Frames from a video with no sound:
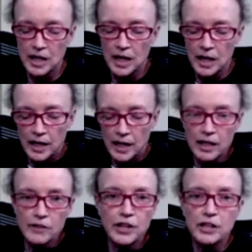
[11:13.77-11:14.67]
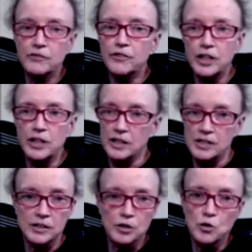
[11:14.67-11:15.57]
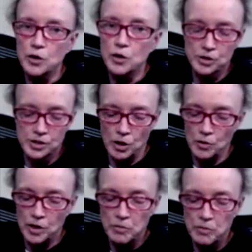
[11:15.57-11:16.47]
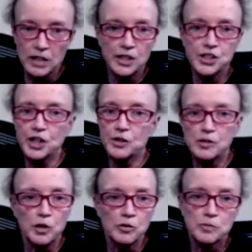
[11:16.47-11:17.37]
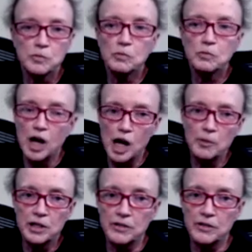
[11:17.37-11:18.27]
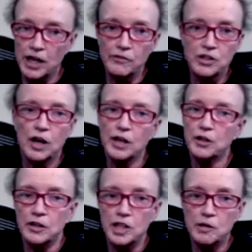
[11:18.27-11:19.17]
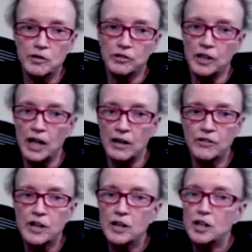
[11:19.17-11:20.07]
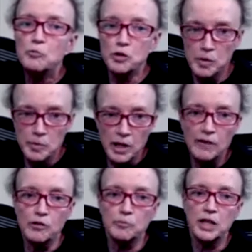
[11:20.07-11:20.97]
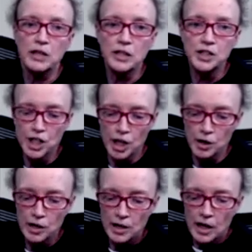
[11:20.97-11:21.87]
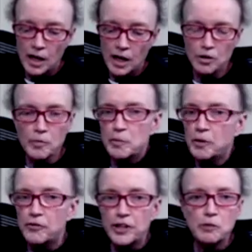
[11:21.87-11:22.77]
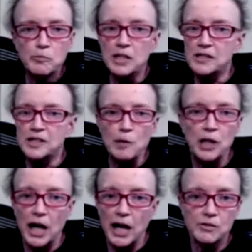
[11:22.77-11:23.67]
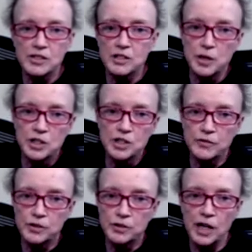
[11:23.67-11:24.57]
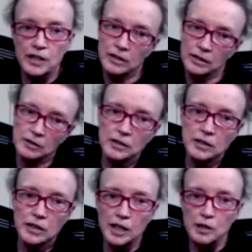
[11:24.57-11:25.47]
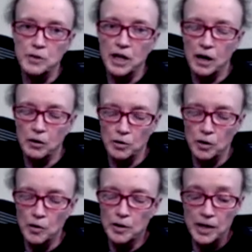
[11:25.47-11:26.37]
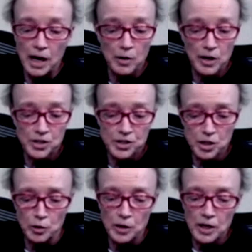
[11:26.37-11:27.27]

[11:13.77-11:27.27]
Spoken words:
Elevated feeding is the cornerstone. Bailey chair is the most common. If you have a dog, you're going to keep it for life. Most people have a Bailey chair. Other people feed them on step ladders, especially if they're trying to get them to outgrow it. That works too.